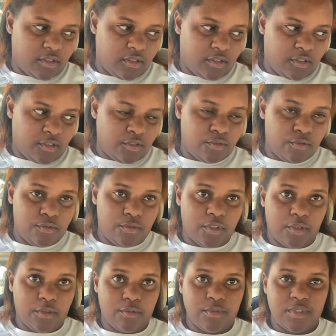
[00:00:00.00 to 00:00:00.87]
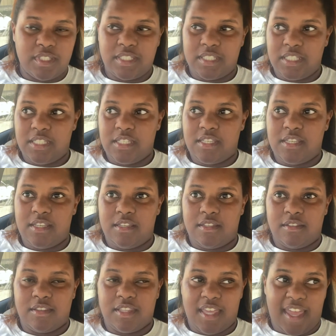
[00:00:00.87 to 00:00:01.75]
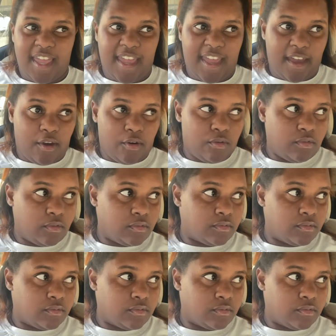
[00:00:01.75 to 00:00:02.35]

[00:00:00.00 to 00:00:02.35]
you don't see the how.